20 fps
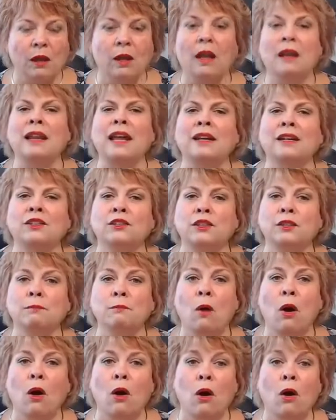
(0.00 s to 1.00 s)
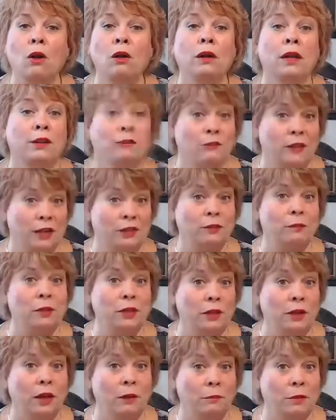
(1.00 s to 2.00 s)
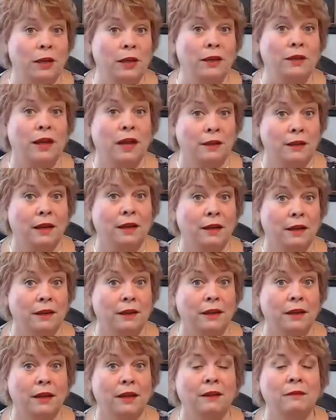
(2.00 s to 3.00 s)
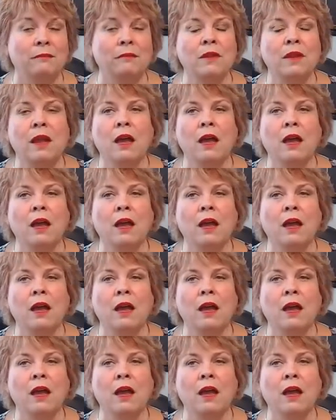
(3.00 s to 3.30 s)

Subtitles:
like a small investment company, that kind of thing.